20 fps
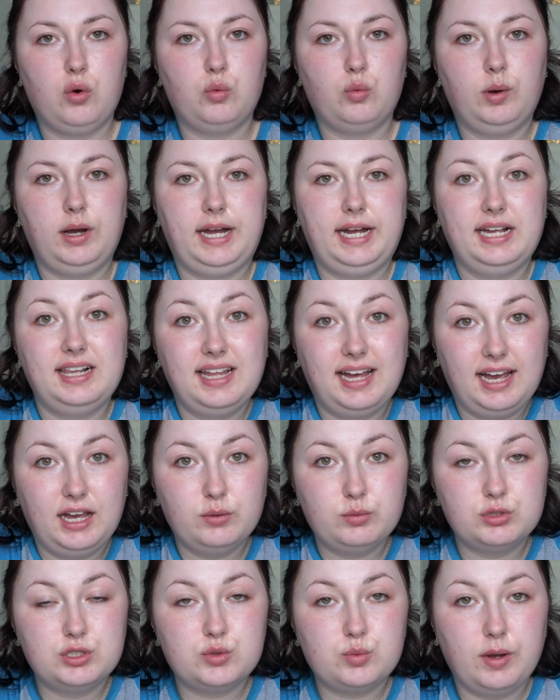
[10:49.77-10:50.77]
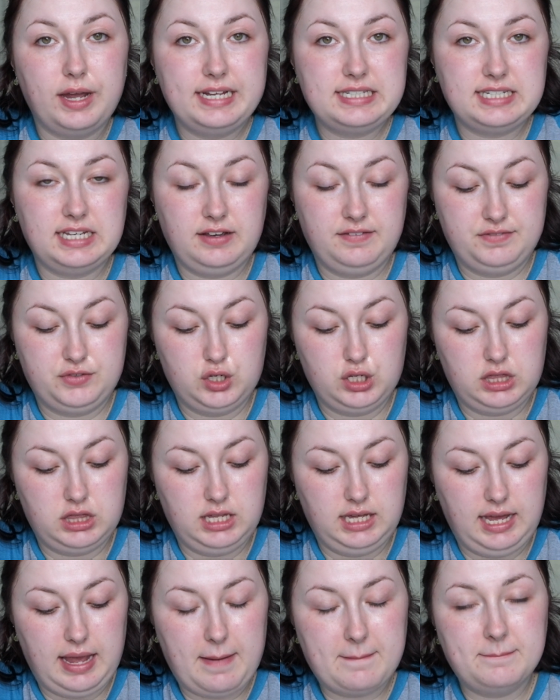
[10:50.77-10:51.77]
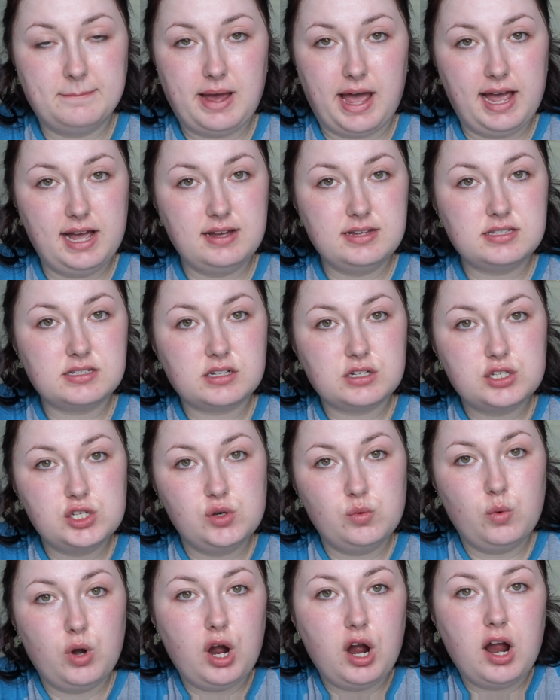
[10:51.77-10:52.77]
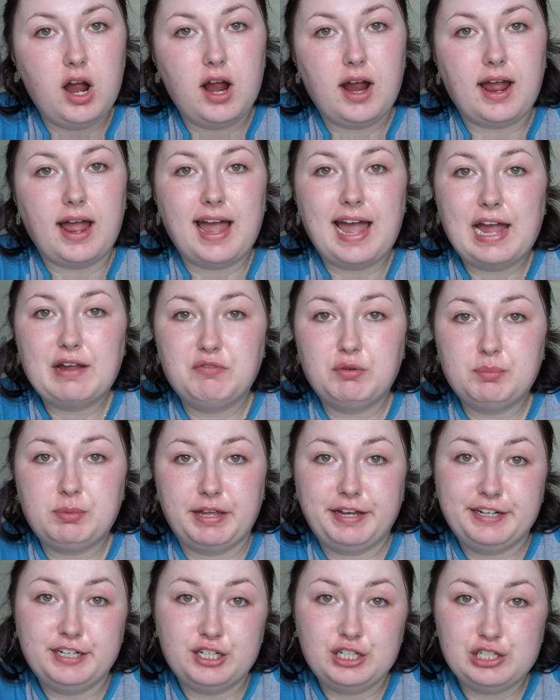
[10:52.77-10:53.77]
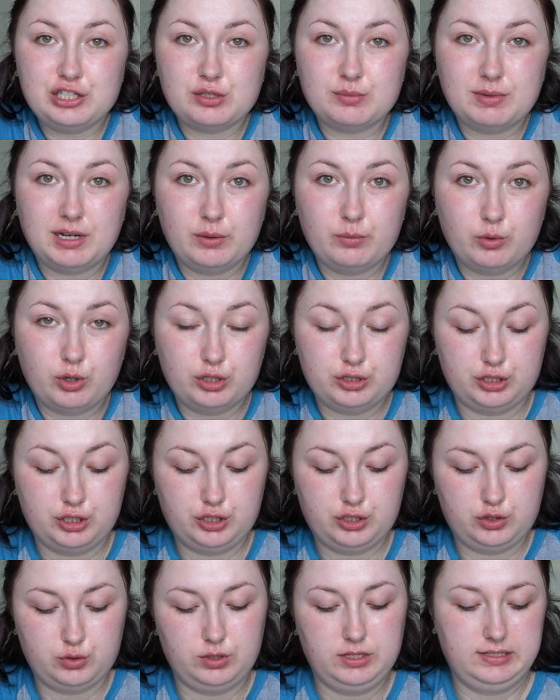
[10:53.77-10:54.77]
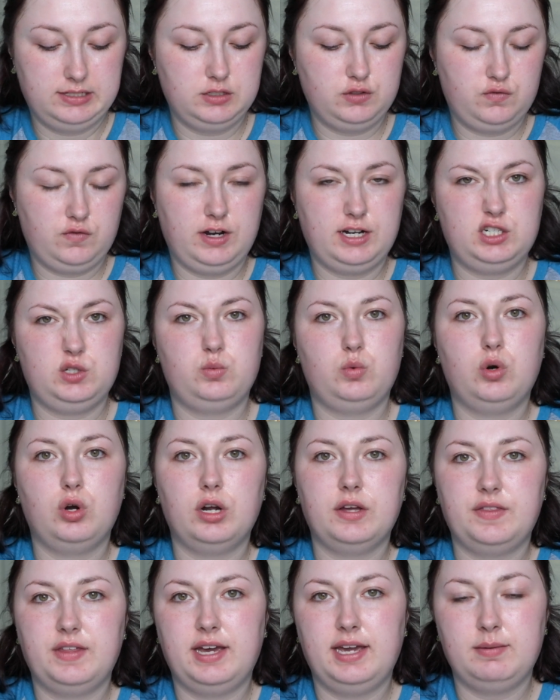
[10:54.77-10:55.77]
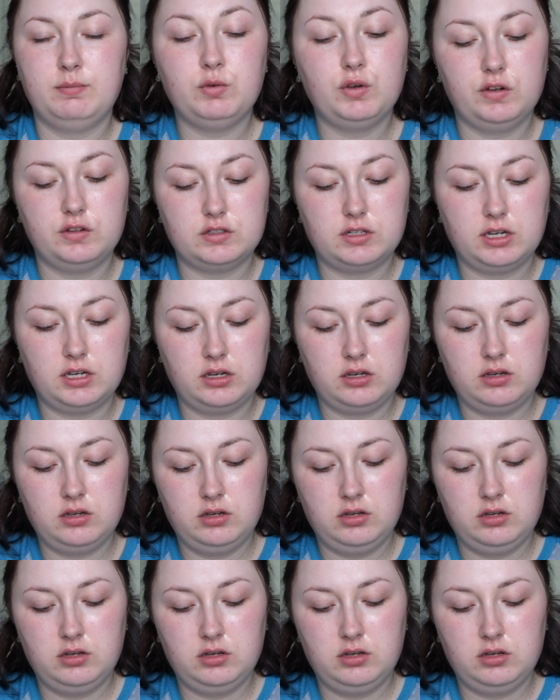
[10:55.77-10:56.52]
While I was waiting for the mask to work, I replenished my water, so this is fresh water that I'm using.